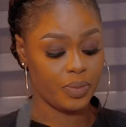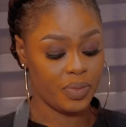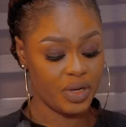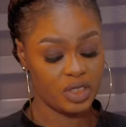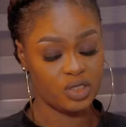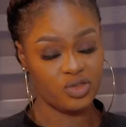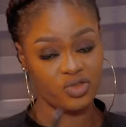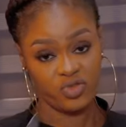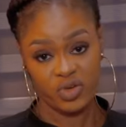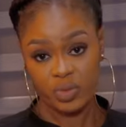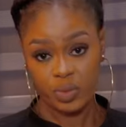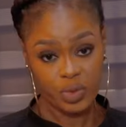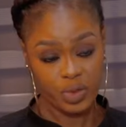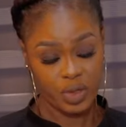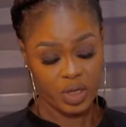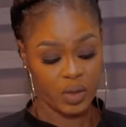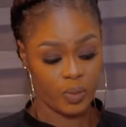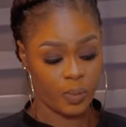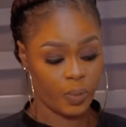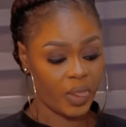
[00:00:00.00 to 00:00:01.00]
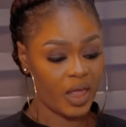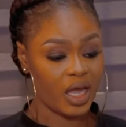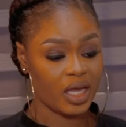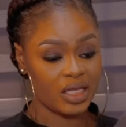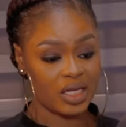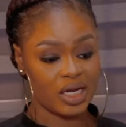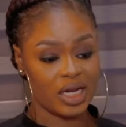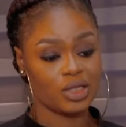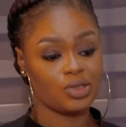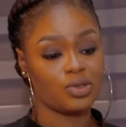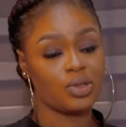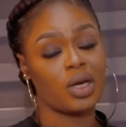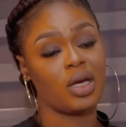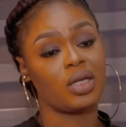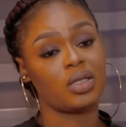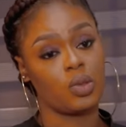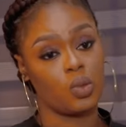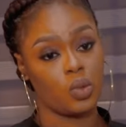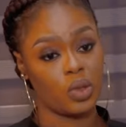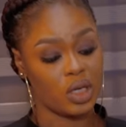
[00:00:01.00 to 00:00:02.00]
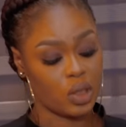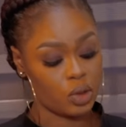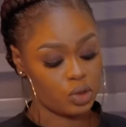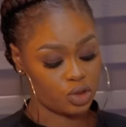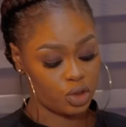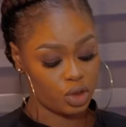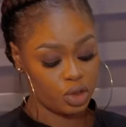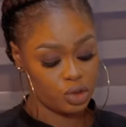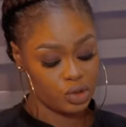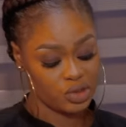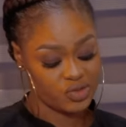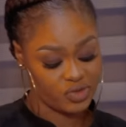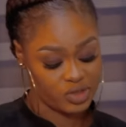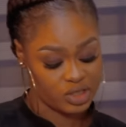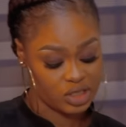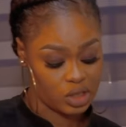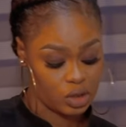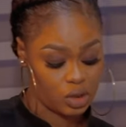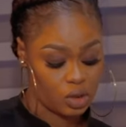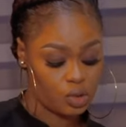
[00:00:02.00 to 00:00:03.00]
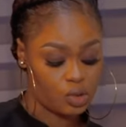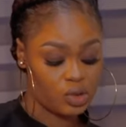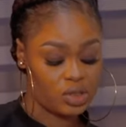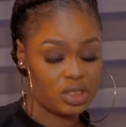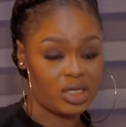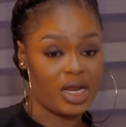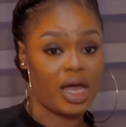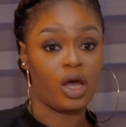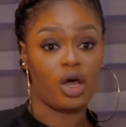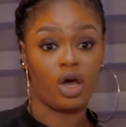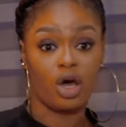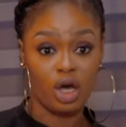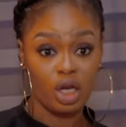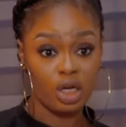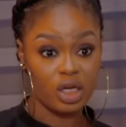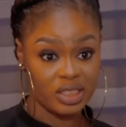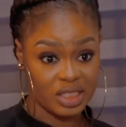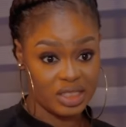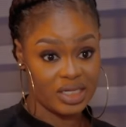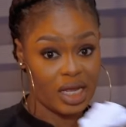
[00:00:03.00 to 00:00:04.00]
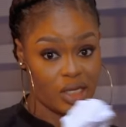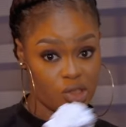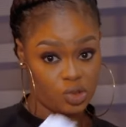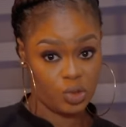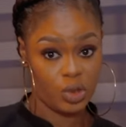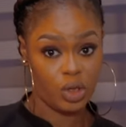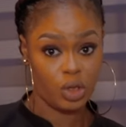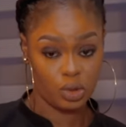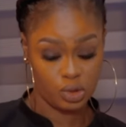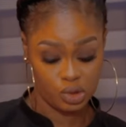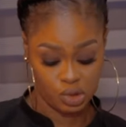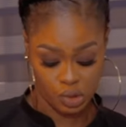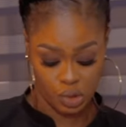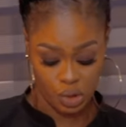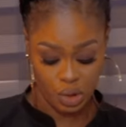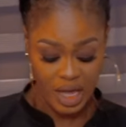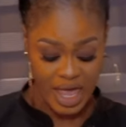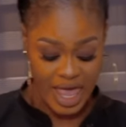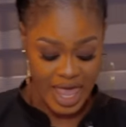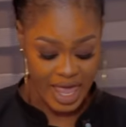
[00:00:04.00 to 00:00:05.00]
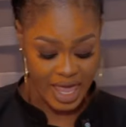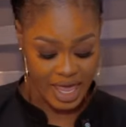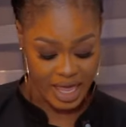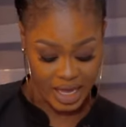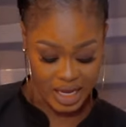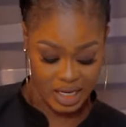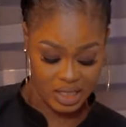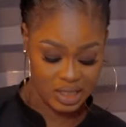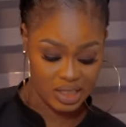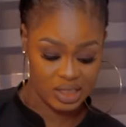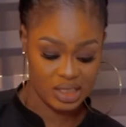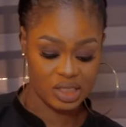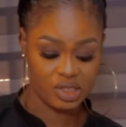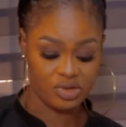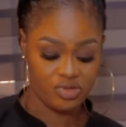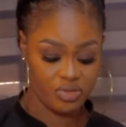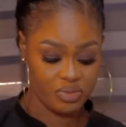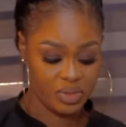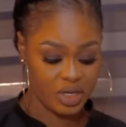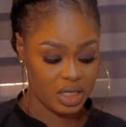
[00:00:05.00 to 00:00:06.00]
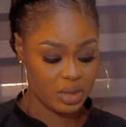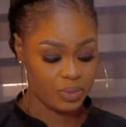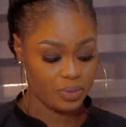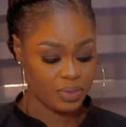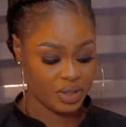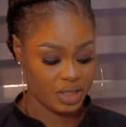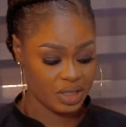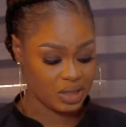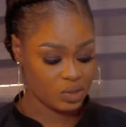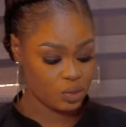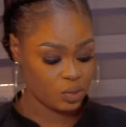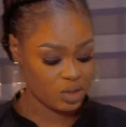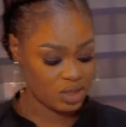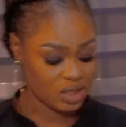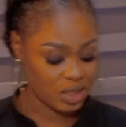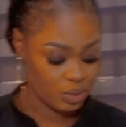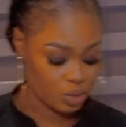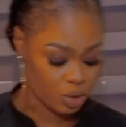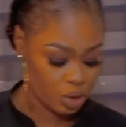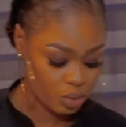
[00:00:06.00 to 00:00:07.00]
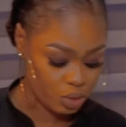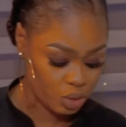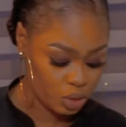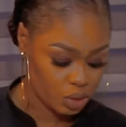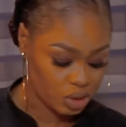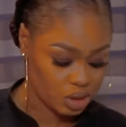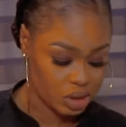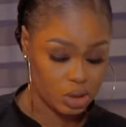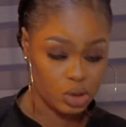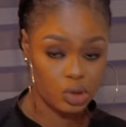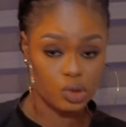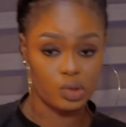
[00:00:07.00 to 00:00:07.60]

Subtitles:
batch of whipped cream, and then I took out the one I was going to use for the second coating and colored it as we all saw. And this is the remaining bit, which I'm going to be using